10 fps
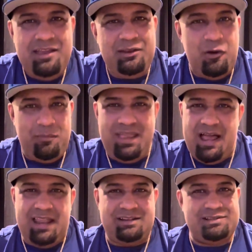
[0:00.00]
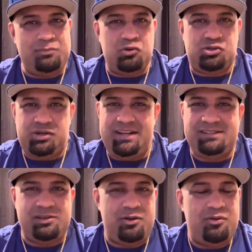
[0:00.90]
You know me, I like to smoke
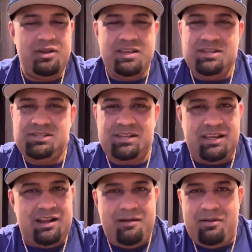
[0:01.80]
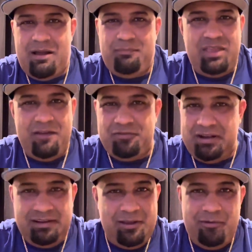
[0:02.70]
trees, so shit, I'm
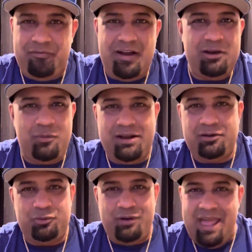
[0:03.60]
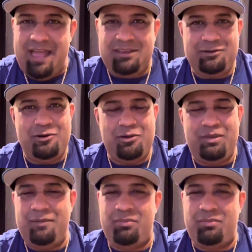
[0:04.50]
definitely gonna find a way to do that, you know what I mean?